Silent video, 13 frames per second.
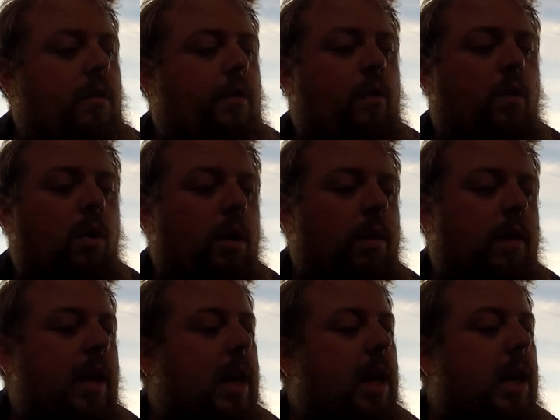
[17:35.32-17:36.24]
For
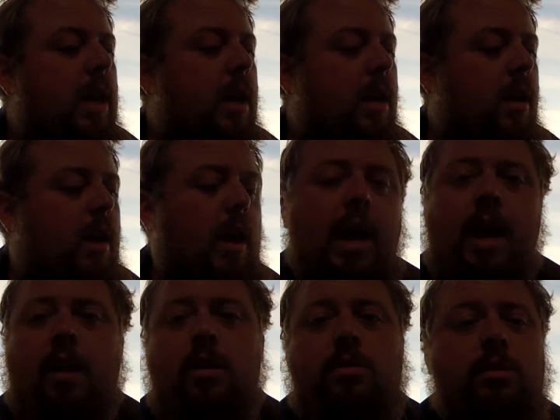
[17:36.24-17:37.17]
the
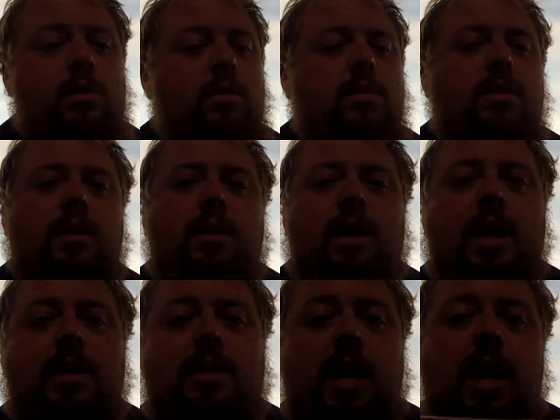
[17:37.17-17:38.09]
Kylos,
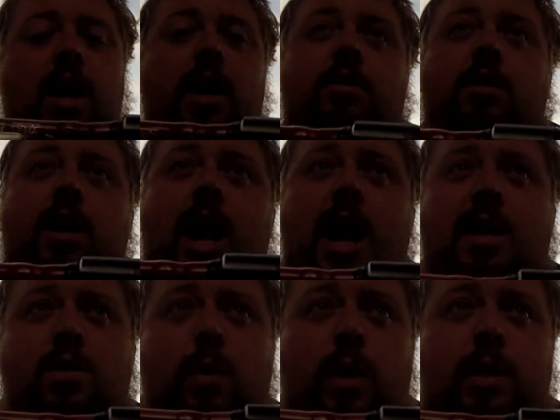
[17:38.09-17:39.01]
it's
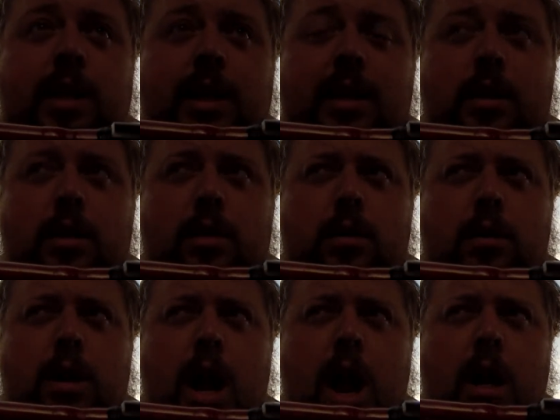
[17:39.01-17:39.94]

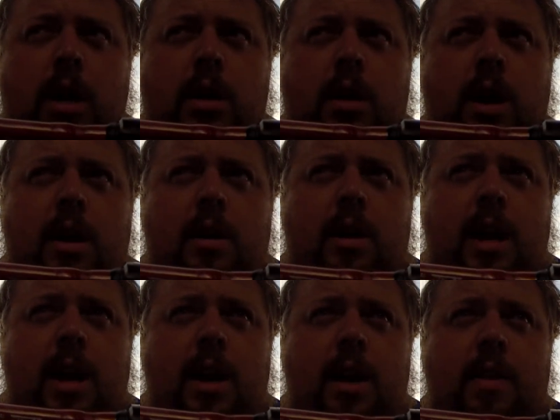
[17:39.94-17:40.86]

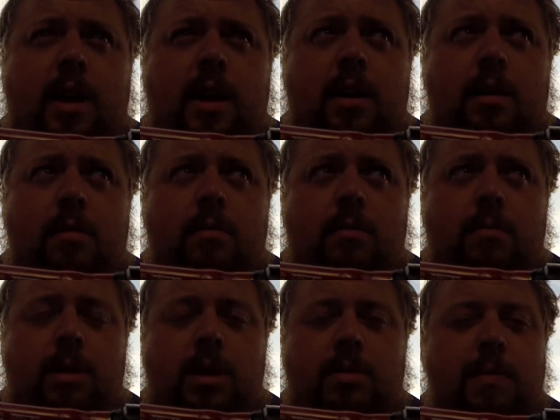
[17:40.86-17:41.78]
$129.99, I think.
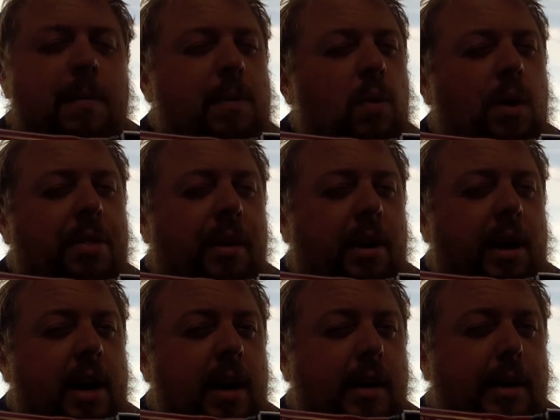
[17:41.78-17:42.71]
This might be
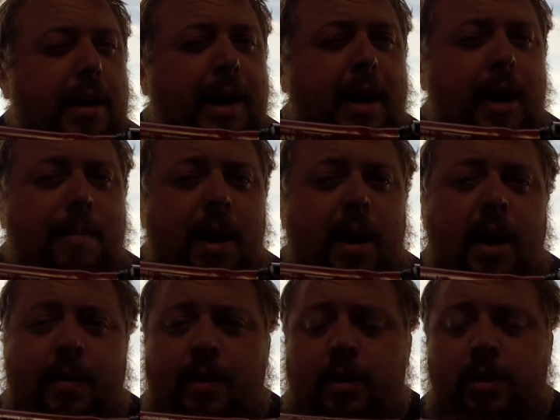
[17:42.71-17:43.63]
$139.99. I might have
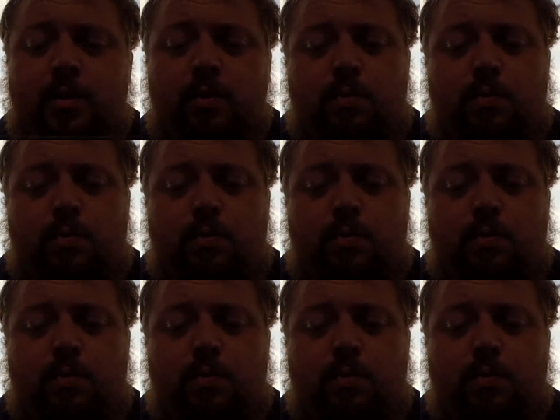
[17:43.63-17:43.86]
gotten those.